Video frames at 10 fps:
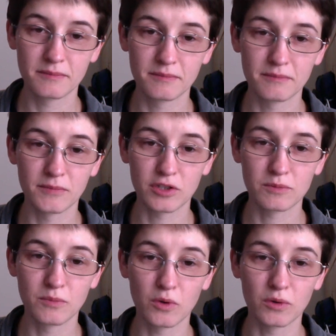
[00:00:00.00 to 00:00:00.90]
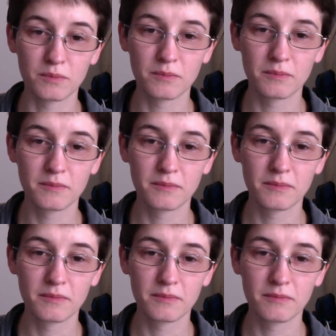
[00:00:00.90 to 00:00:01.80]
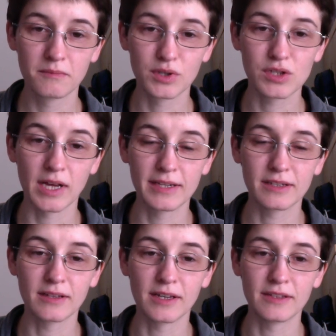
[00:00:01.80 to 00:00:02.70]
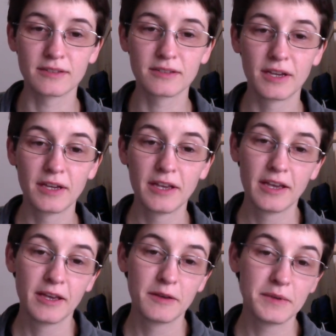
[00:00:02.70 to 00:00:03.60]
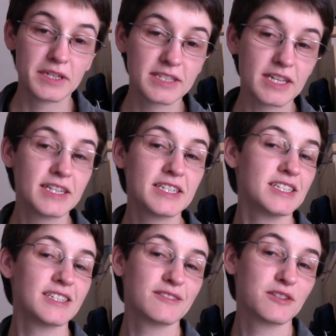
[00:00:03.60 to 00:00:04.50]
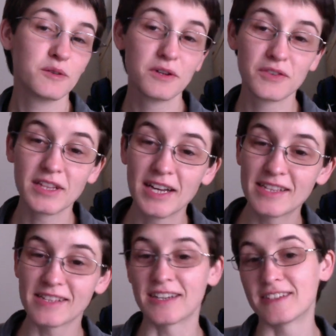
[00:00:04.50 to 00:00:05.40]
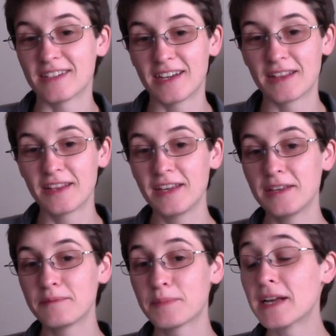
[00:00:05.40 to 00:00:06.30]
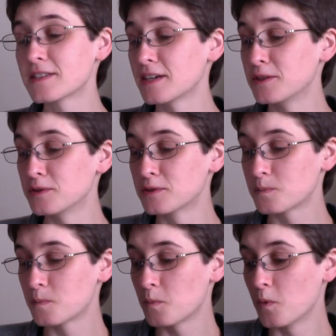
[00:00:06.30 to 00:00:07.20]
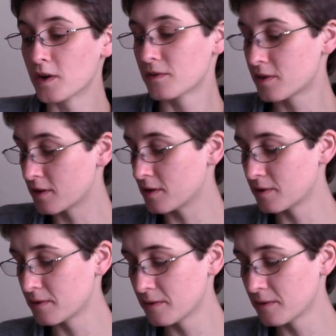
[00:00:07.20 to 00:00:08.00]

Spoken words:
much lighter lines, because I didn't go over the lines again, and the pens I use, one of the